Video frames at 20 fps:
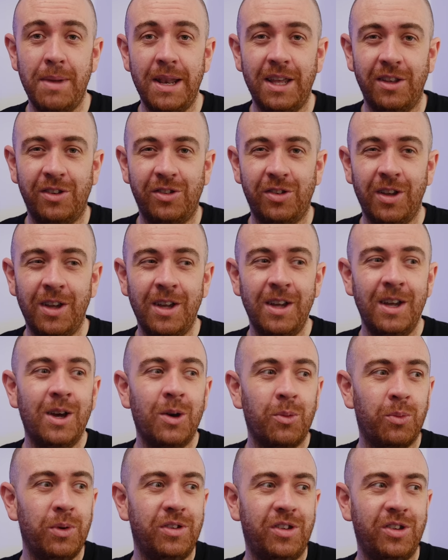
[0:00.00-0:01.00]
minutes,
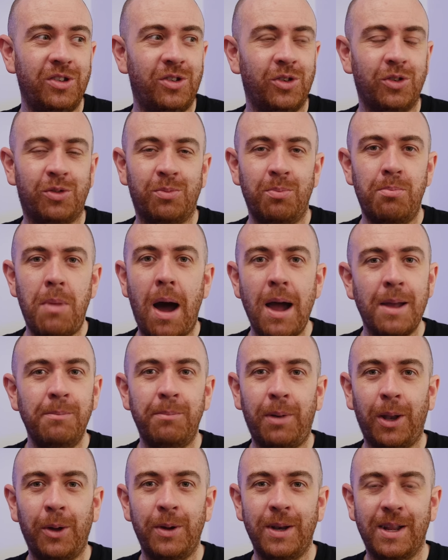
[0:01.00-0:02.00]
which is just
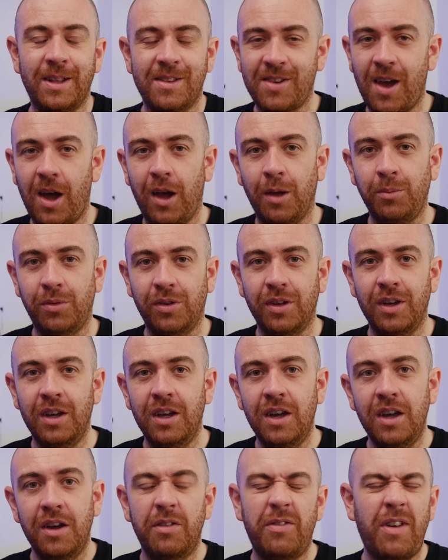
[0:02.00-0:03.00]
mind blowing at times.
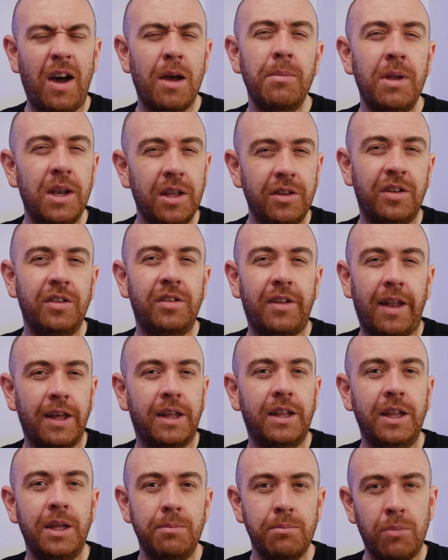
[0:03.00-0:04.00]
Five minutes is
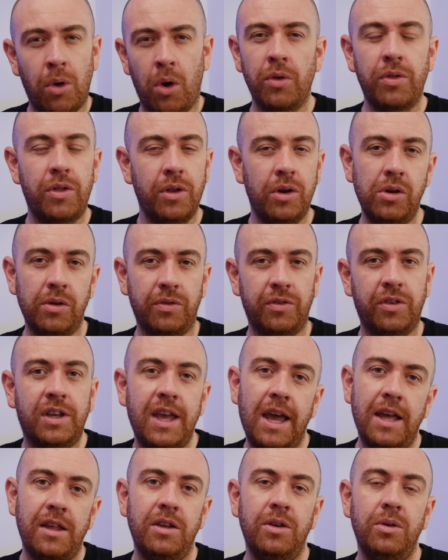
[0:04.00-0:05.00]
likely more than enough to
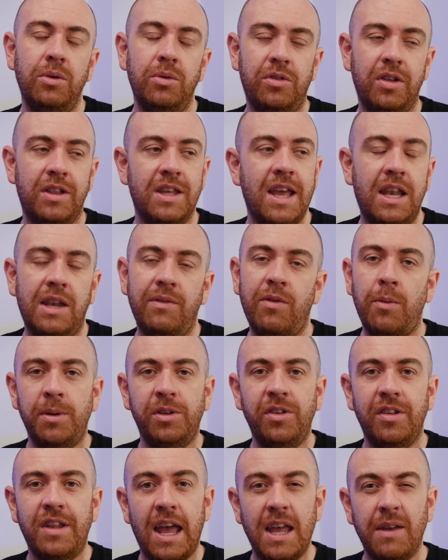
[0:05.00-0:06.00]
get you to the end of a
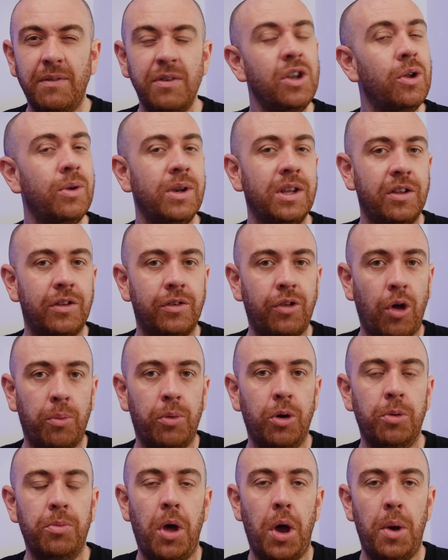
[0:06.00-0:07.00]
busy day if you do need to
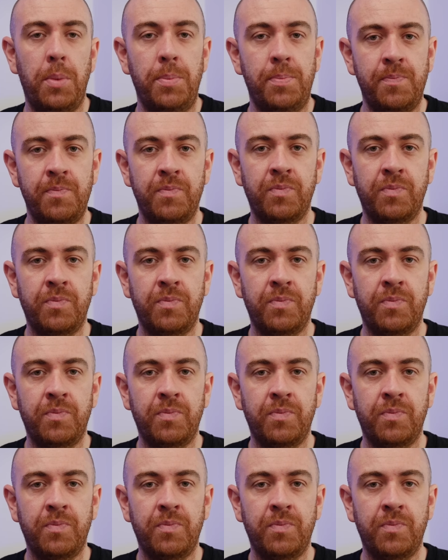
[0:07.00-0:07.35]
top up though.